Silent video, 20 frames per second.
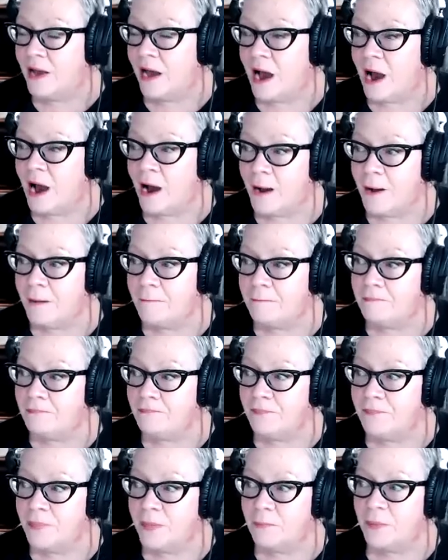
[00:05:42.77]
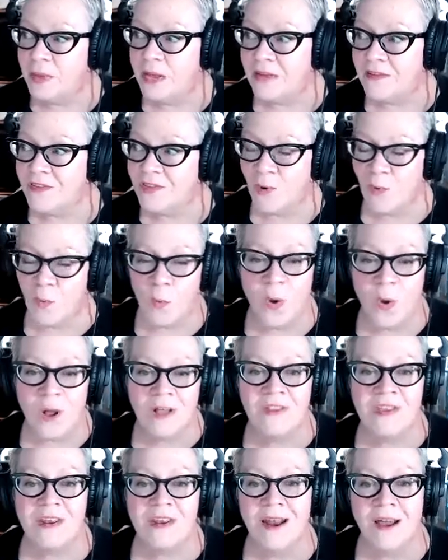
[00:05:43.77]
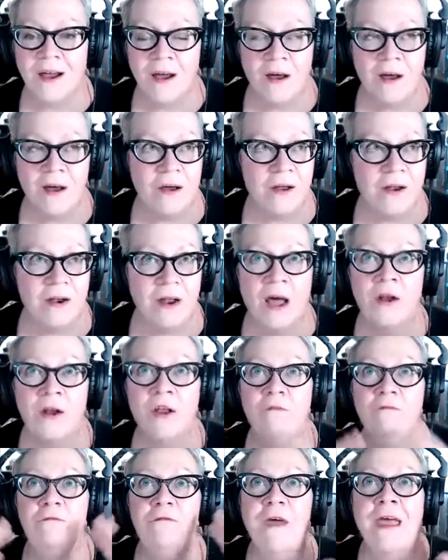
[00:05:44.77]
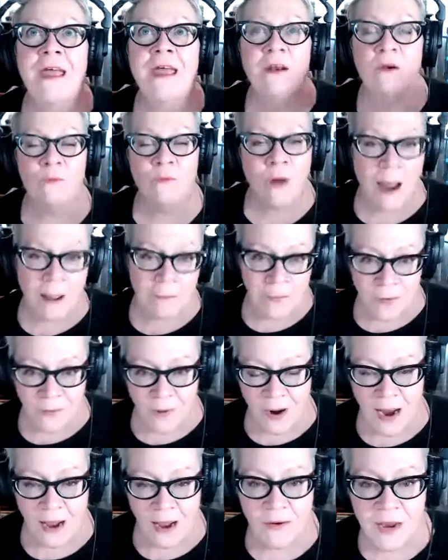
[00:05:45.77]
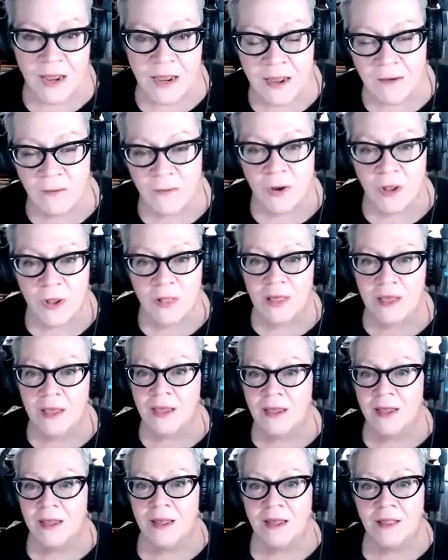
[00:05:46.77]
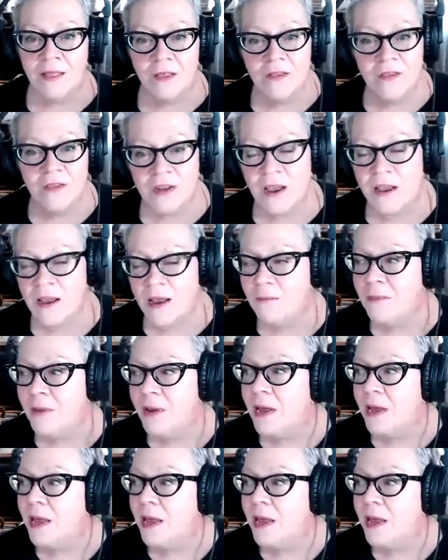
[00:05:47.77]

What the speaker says: um, because there wasn't an event wrapped around it really this time.